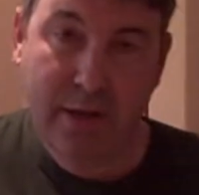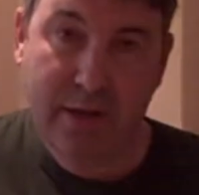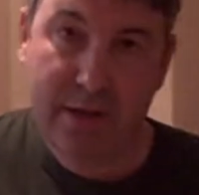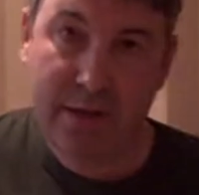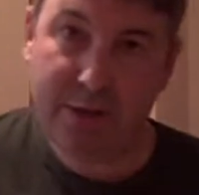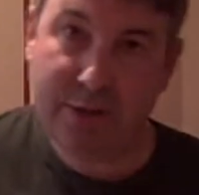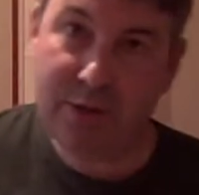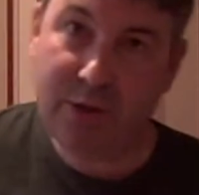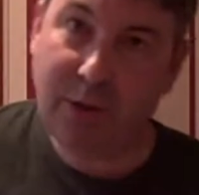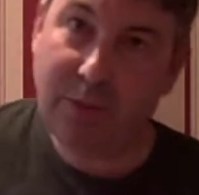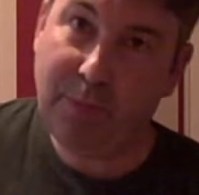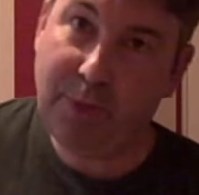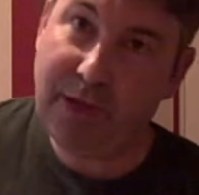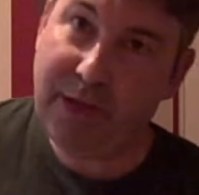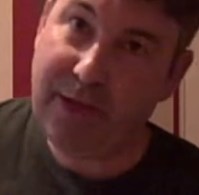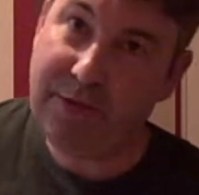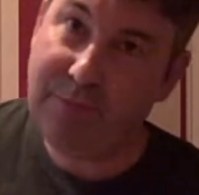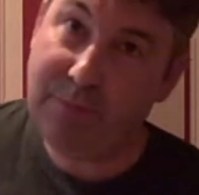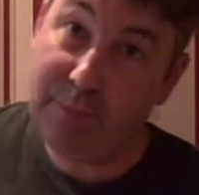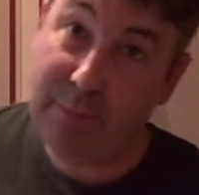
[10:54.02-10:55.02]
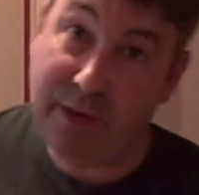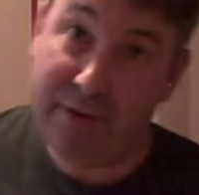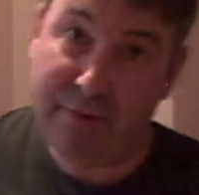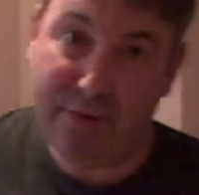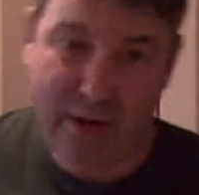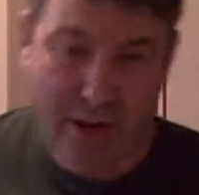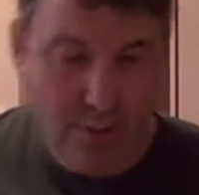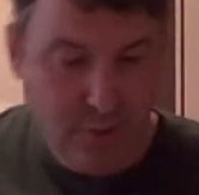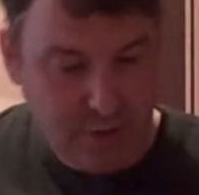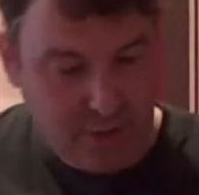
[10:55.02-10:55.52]
can sort of play
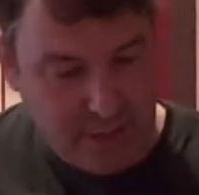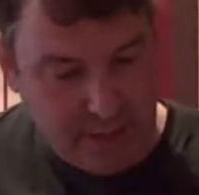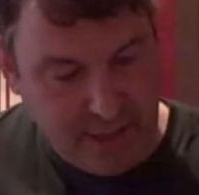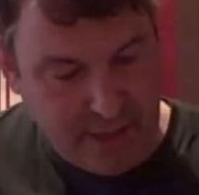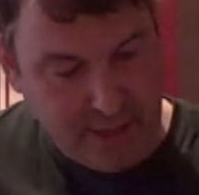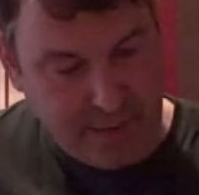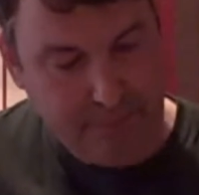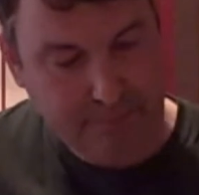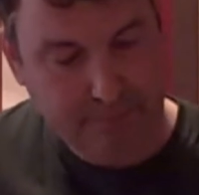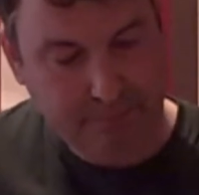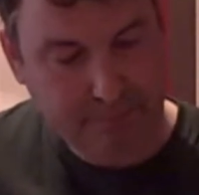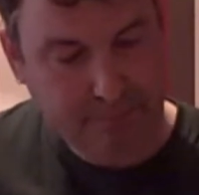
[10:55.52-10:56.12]
for hours like that.